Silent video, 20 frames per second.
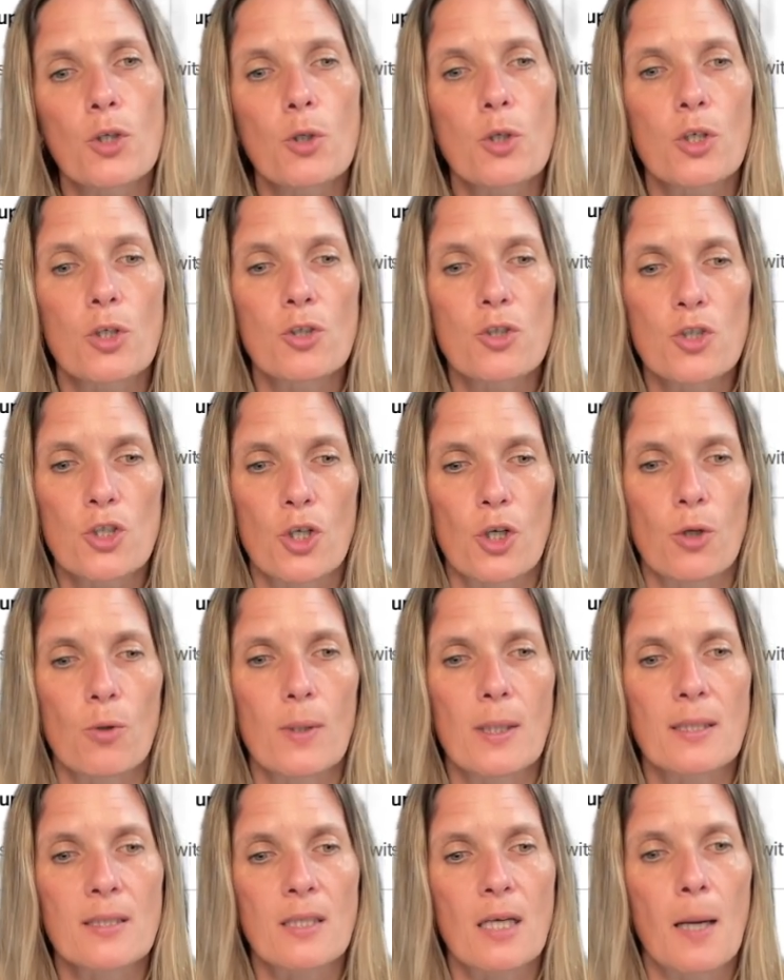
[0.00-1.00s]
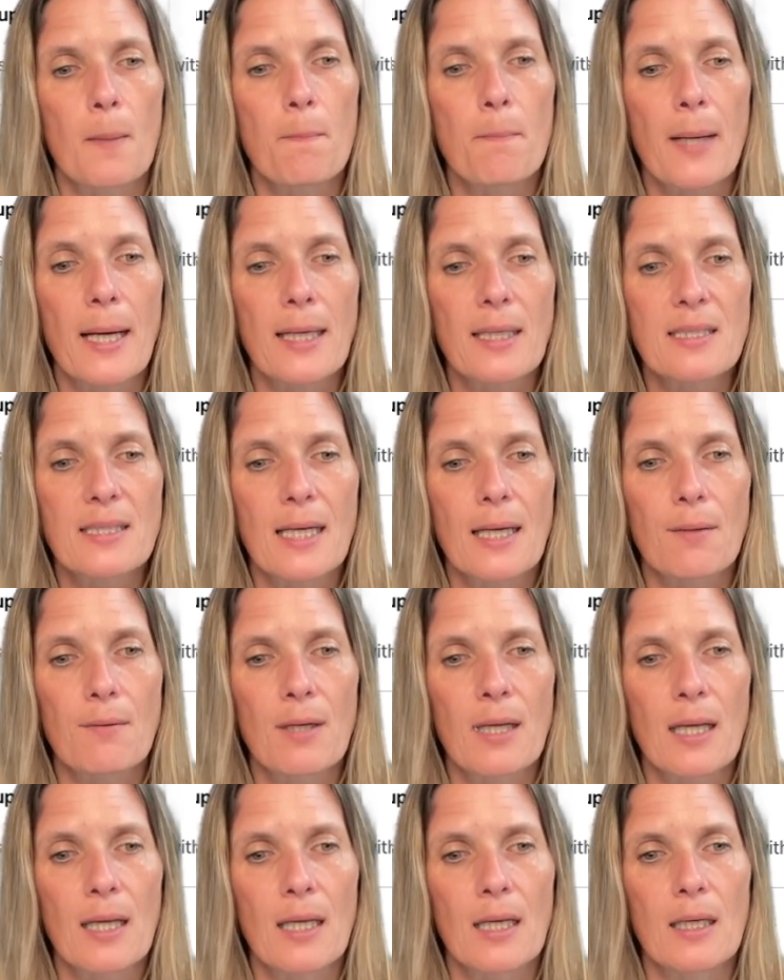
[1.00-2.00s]
you can do is come back down
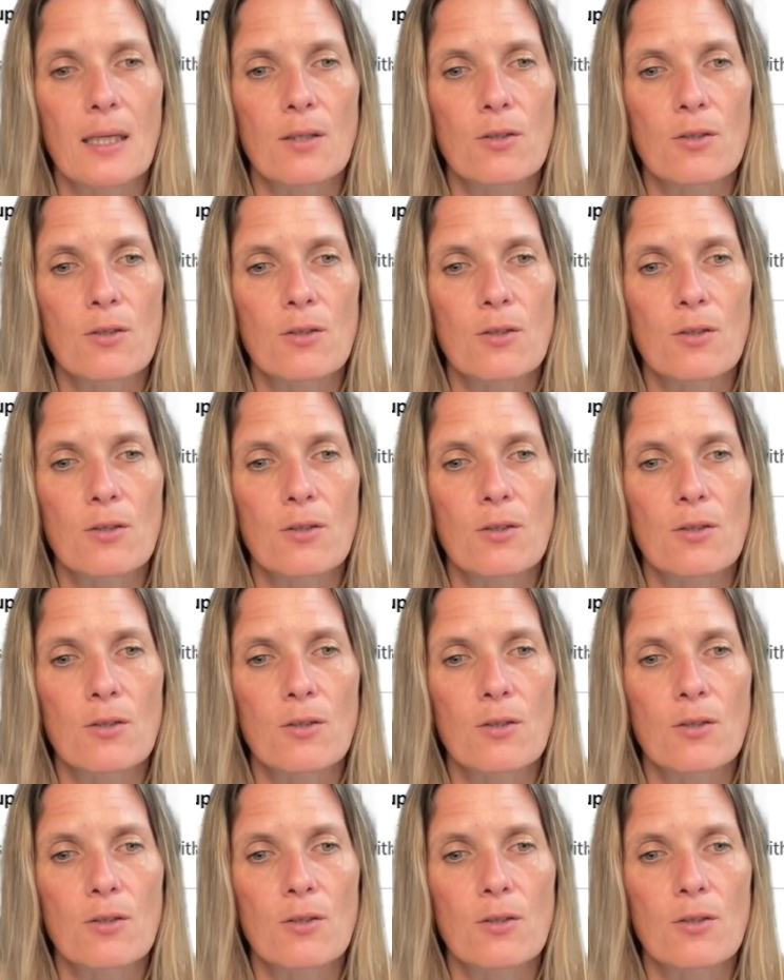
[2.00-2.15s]
here